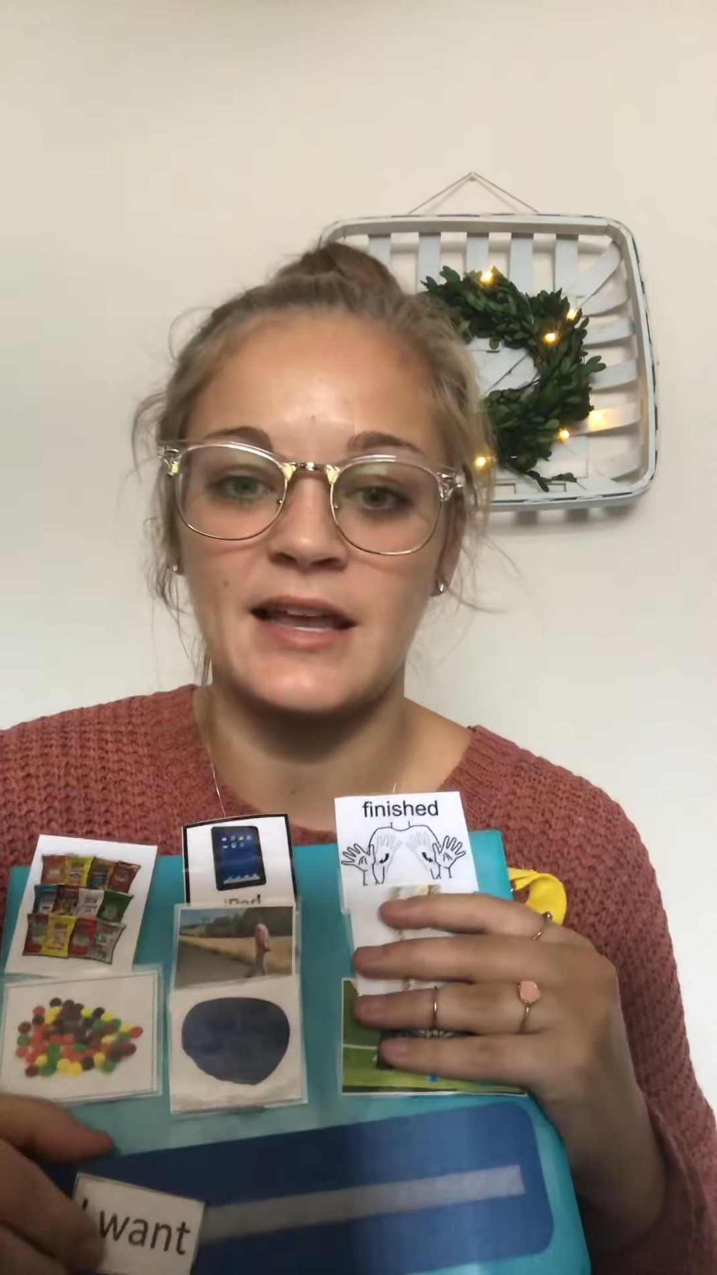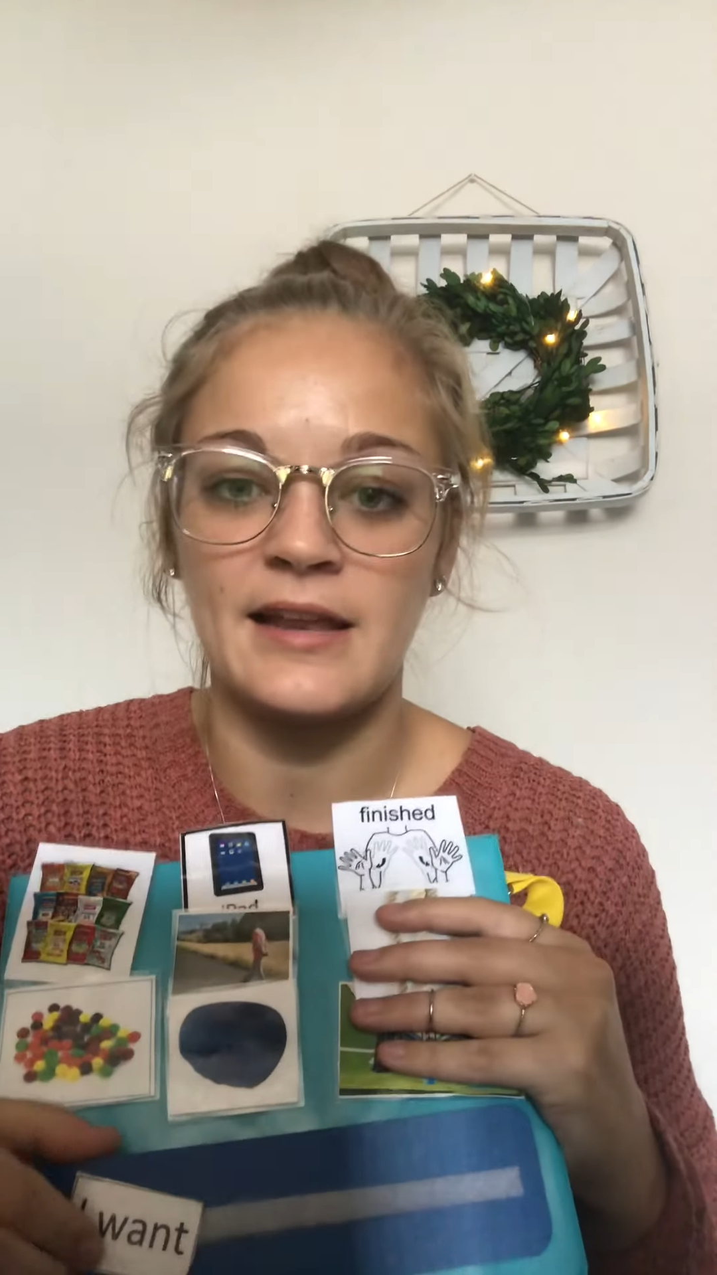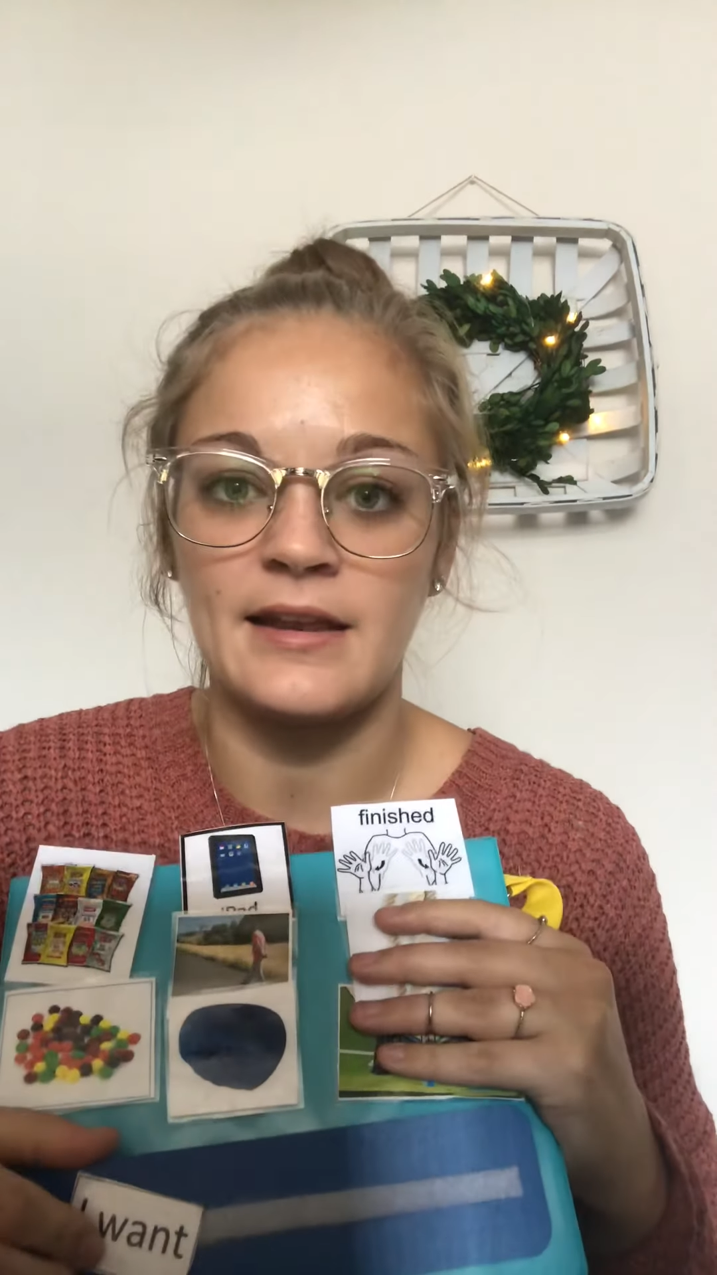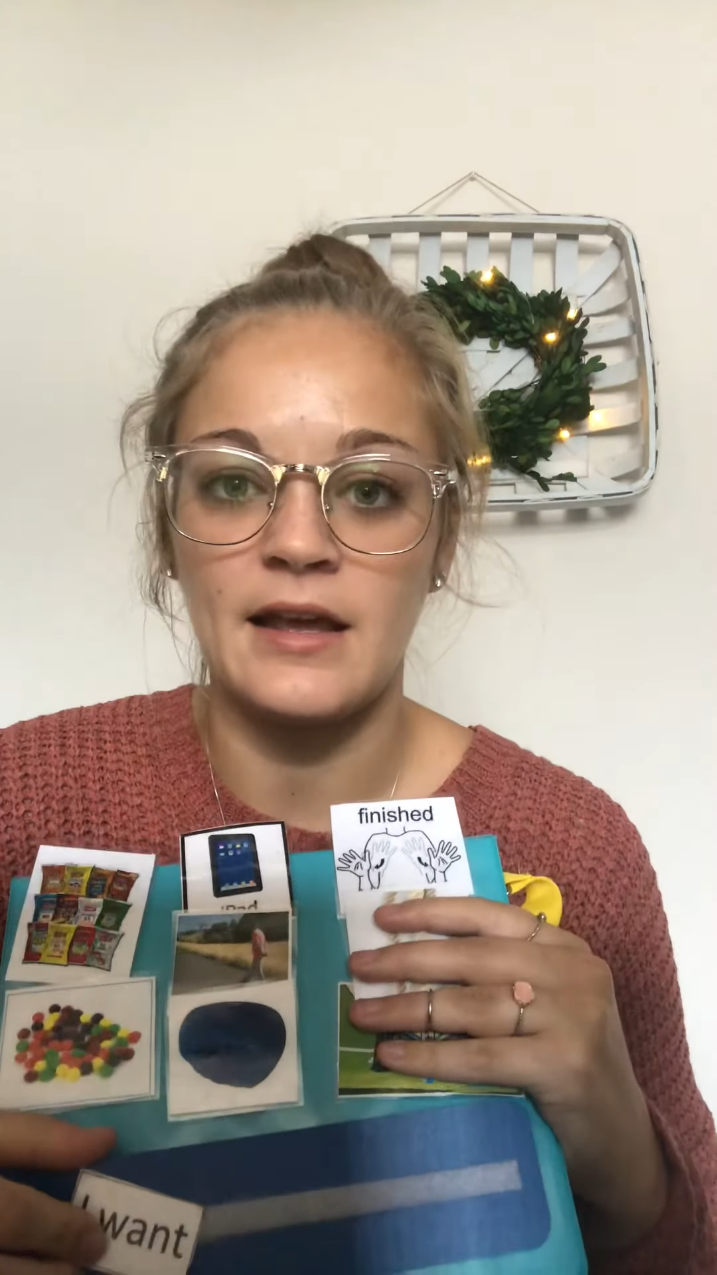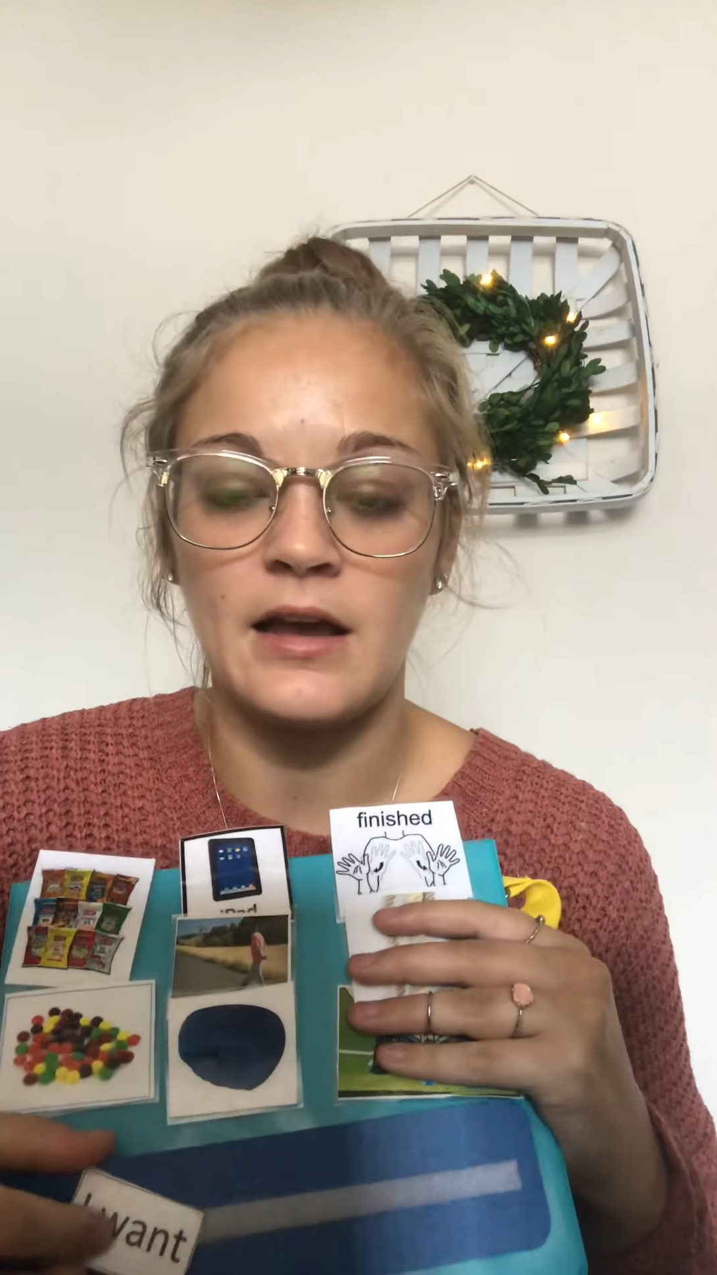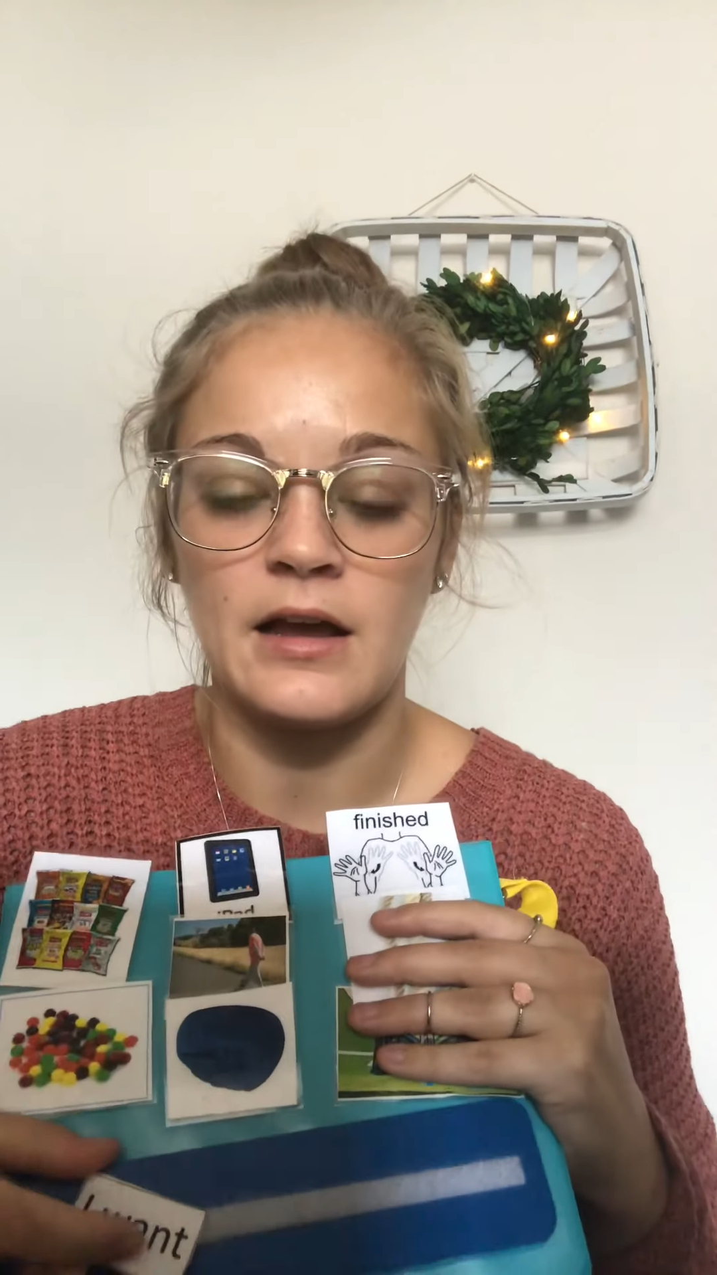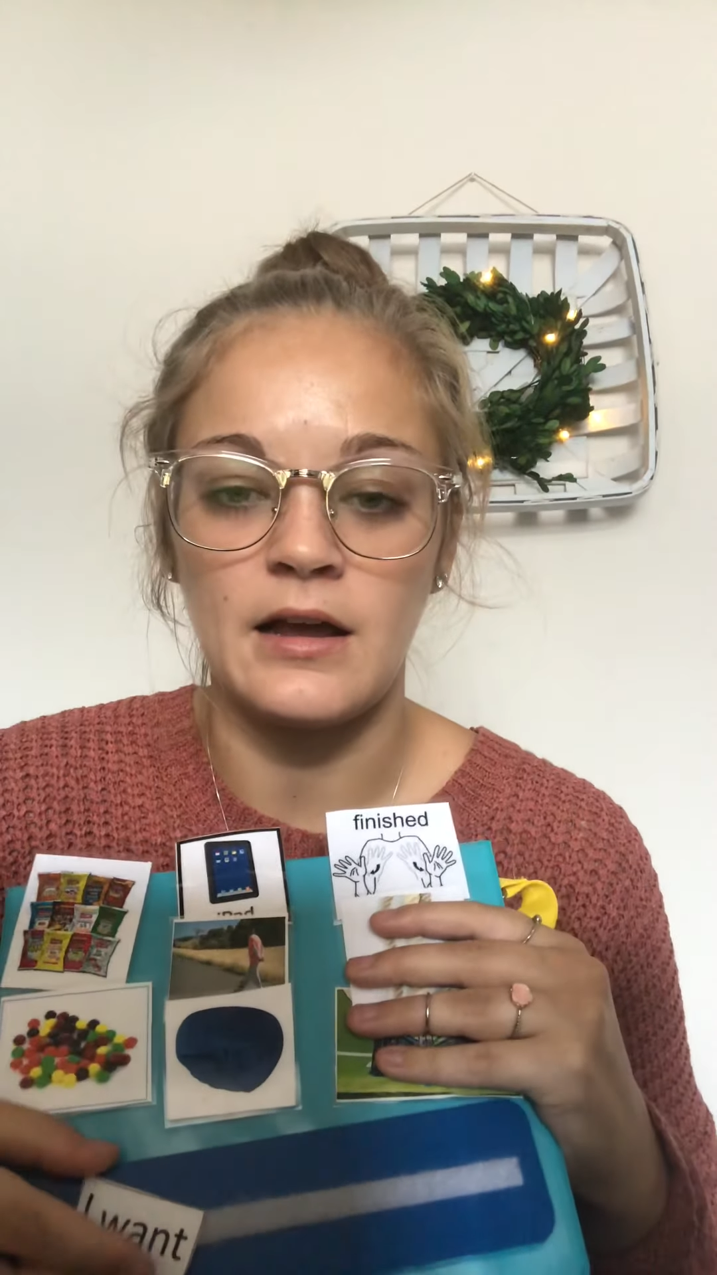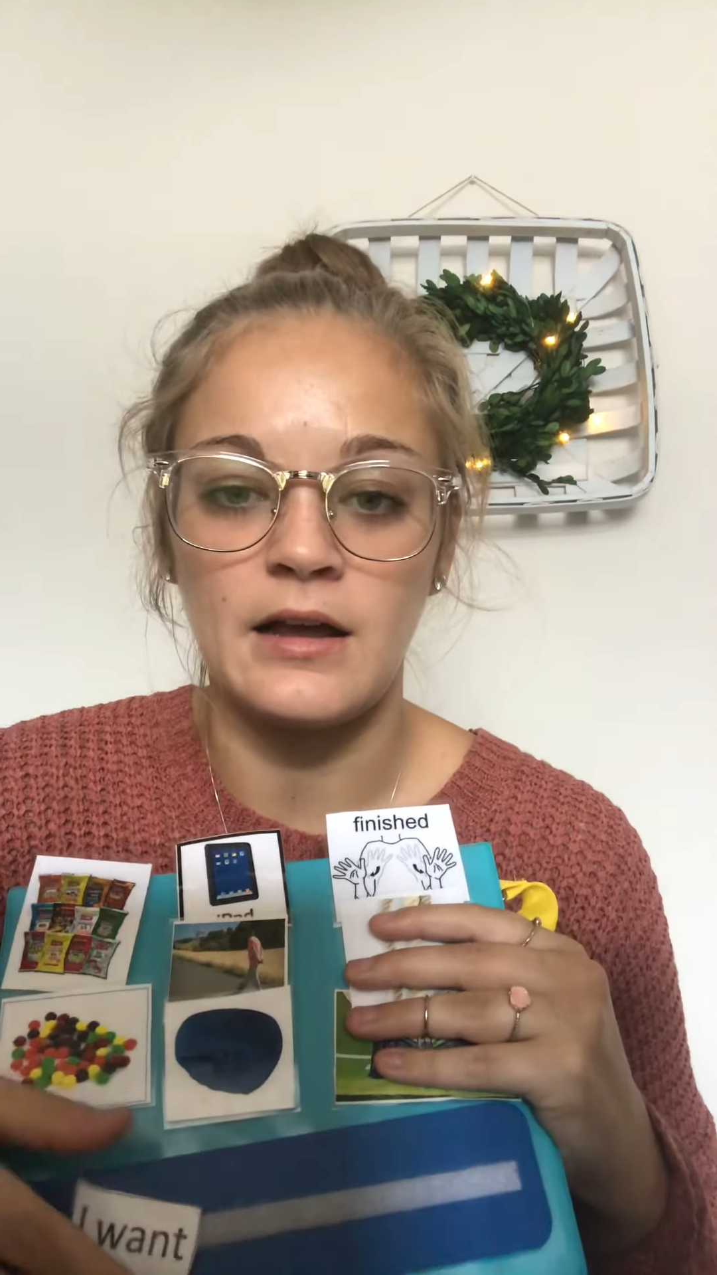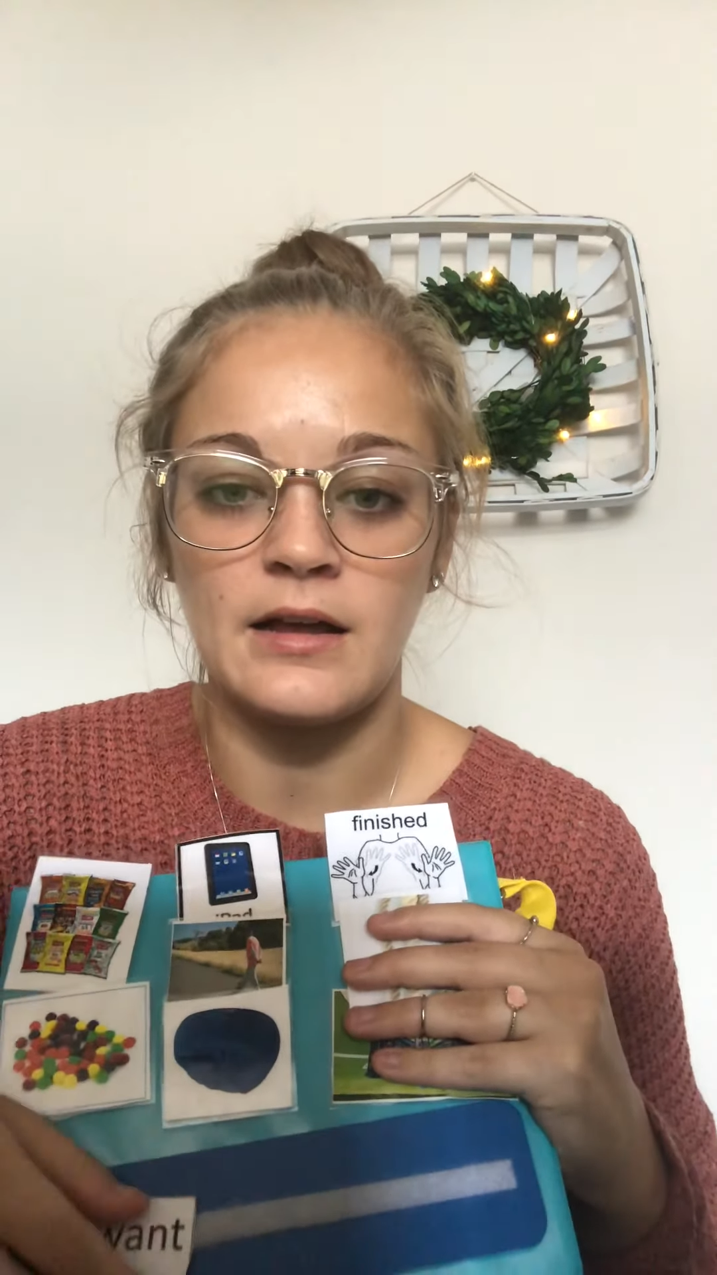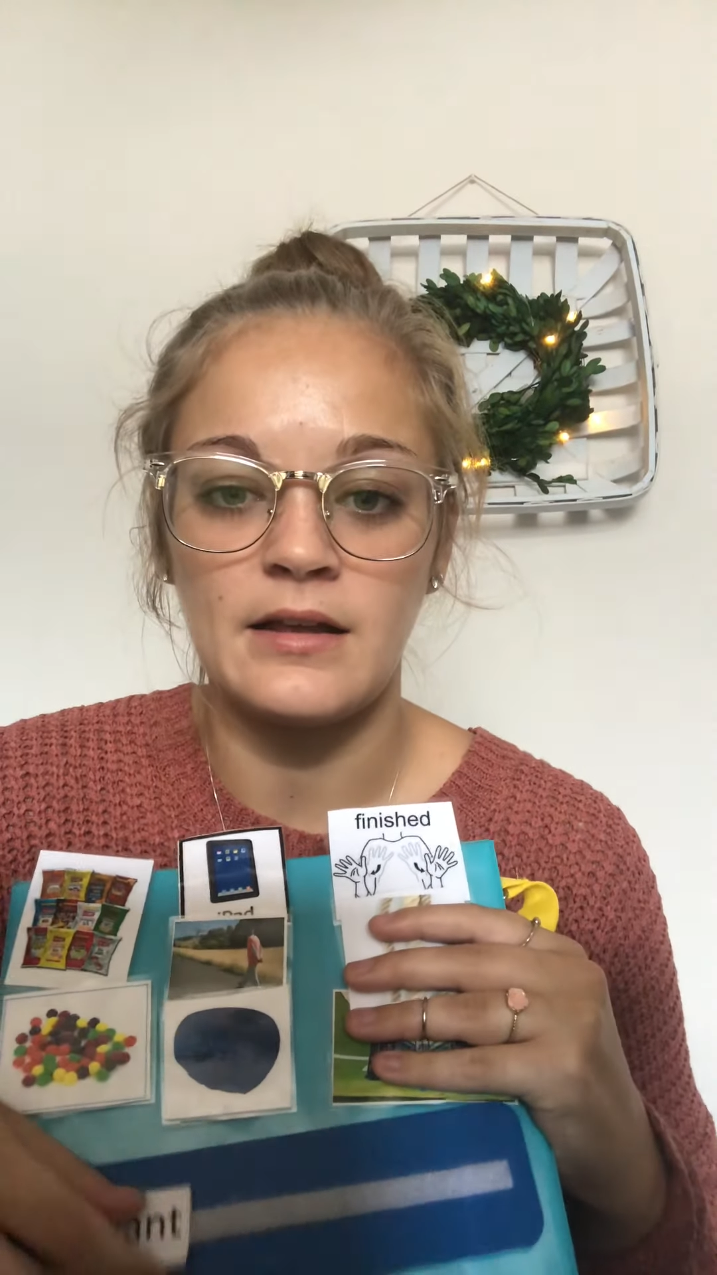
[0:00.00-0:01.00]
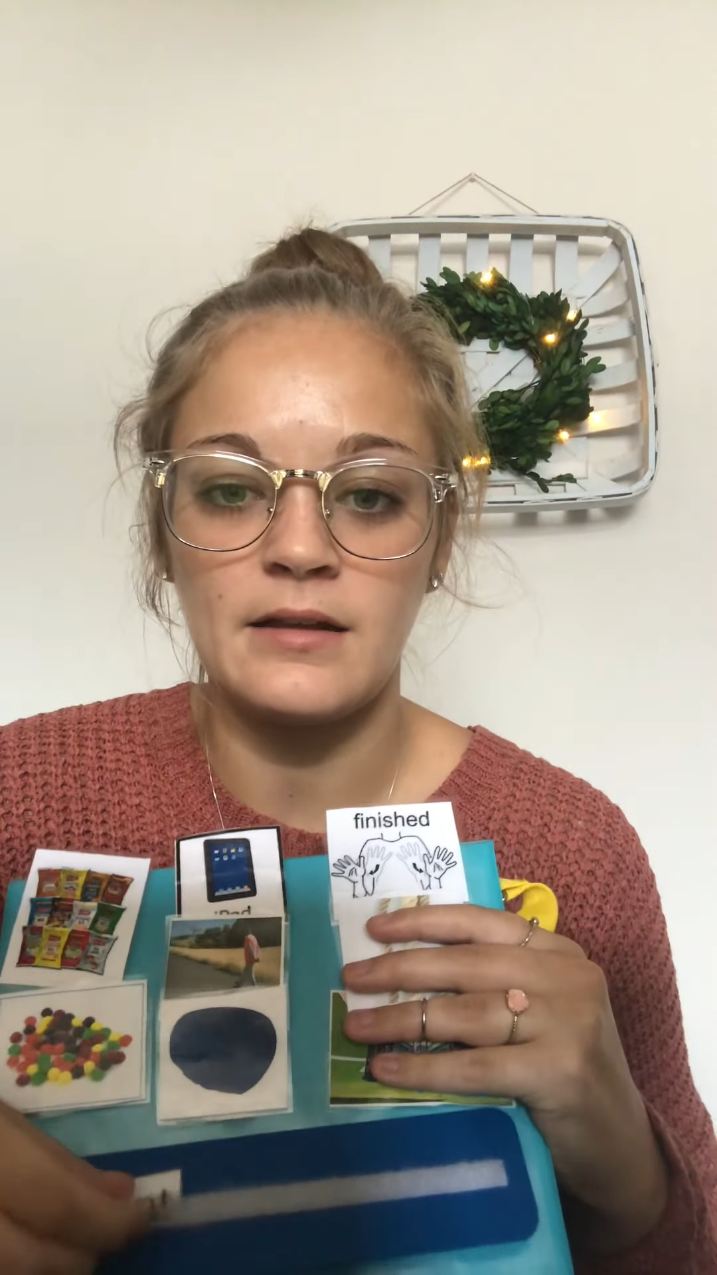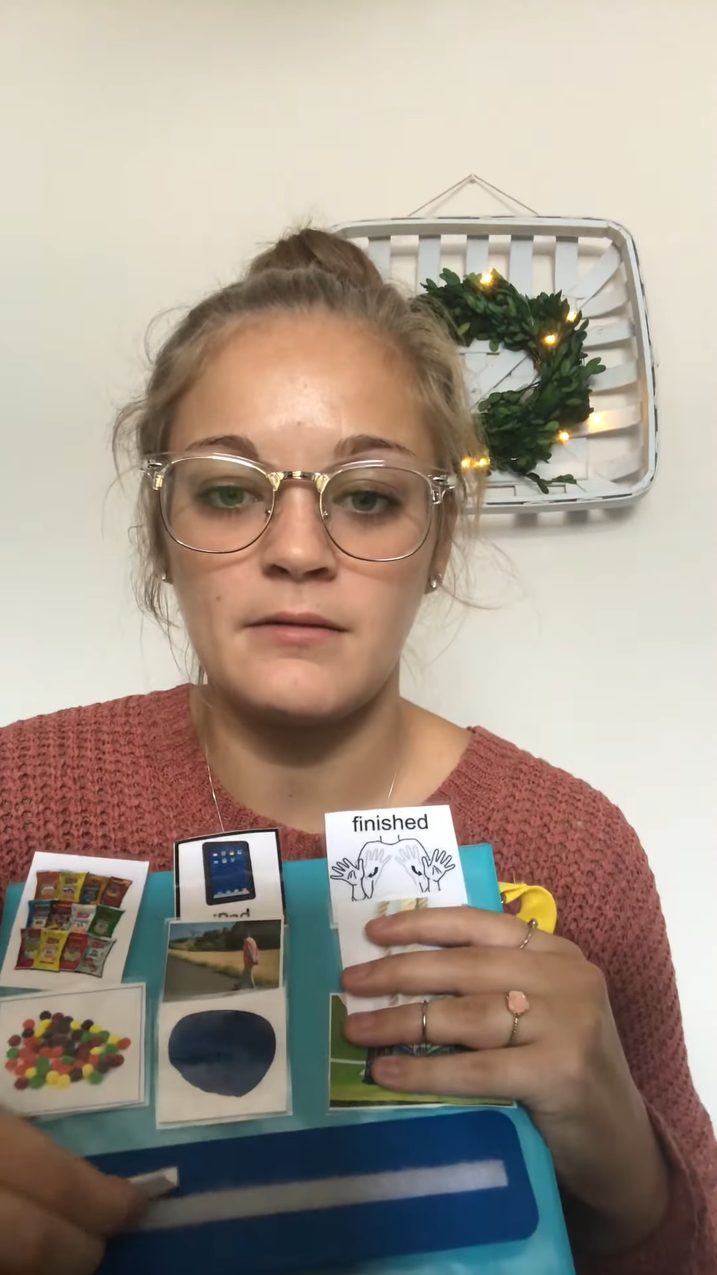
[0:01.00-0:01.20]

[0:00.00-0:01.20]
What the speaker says: in a